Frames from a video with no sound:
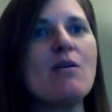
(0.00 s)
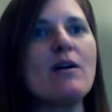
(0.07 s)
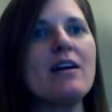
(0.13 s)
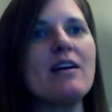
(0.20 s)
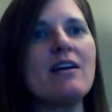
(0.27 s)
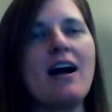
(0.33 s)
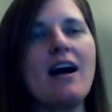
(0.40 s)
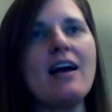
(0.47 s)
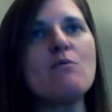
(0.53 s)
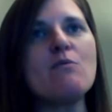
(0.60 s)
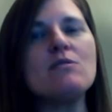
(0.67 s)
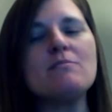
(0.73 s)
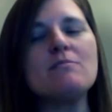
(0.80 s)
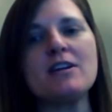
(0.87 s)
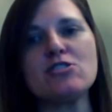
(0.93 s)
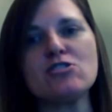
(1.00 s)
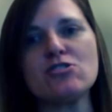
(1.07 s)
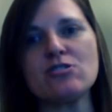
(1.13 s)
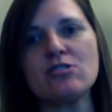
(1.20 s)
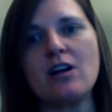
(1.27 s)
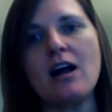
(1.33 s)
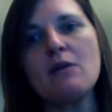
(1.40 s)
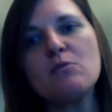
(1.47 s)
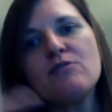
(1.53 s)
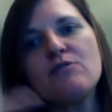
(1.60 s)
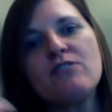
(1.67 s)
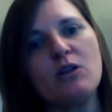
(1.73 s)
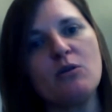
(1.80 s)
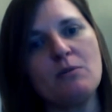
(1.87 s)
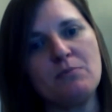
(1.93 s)
okay, I will make sure, I will
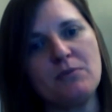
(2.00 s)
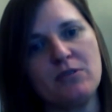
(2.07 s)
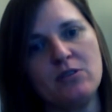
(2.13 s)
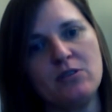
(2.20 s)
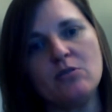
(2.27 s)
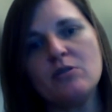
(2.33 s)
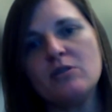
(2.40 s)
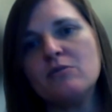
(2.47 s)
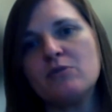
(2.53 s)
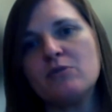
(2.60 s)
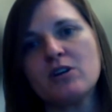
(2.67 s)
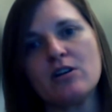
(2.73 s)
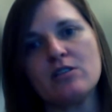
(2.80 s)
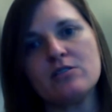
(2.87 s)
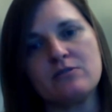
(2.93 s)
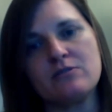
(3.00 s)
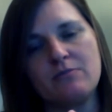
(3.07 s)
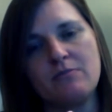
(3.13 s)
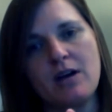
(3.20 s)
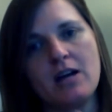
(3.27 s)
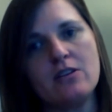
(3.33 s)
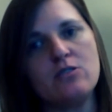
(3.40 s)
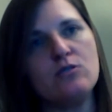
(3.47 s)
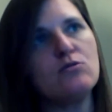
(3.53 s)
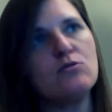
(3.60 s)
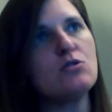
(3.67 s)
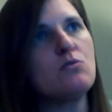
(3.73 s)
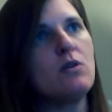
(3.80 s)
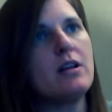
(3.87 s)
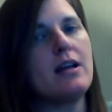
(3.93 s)
follow up with you in regards to that noon
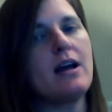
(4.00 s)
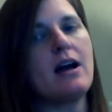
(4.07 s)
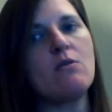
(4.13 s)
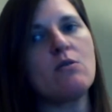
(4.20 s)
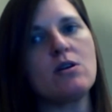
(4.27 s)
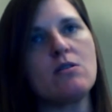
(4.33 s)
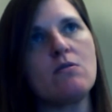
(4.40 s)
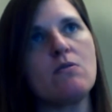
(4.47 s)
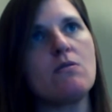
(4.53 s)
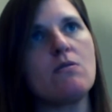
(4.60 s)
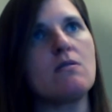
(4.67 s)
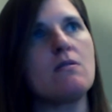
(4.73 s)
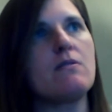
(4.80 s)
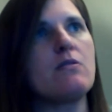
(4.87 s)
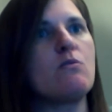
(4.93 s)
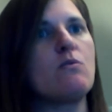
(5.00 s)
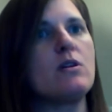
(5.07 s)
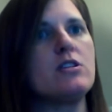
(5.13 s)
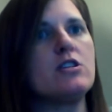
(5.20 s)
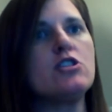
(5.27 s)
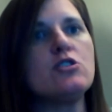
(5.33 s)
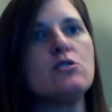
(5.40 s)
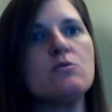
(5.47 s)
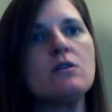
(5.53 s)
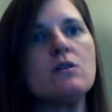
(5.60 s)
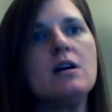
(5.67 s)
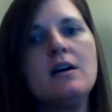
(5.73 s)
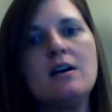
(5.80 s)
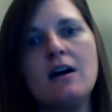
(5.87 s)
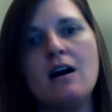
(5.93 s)
to 1 hour or the 1 to 2.
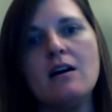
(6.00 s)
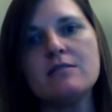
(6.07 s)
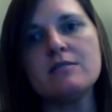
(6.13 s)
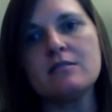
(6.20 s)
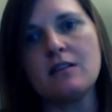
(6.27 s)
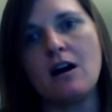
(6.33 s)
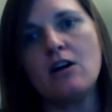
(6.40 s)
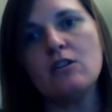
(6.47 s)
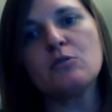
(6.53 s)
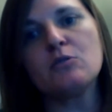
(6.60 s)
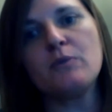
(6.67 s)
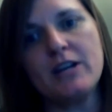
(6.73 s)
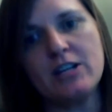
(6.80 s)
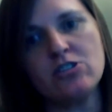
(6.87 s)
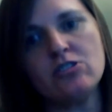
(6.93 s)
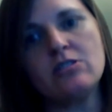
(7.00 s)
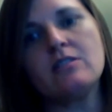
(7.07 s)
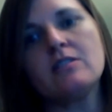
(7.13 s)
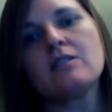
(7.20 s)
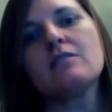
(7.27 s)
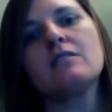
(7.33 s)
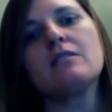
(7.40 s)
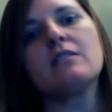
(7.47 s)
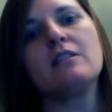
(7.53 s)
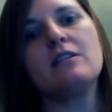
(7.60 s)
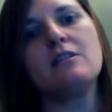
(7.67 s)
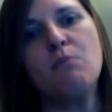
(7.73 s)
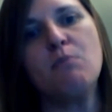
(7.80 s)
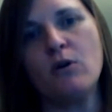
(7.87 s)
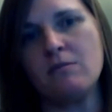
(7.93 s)
I'll arrange the
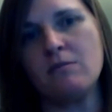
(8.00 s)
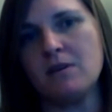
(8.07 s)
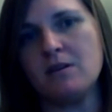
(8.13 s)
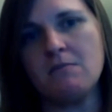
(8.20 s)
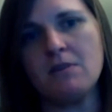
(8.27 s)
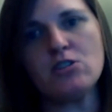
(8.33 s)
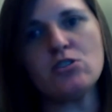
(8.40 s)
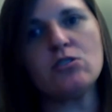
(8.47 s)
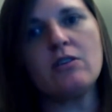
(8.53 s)
appointment, make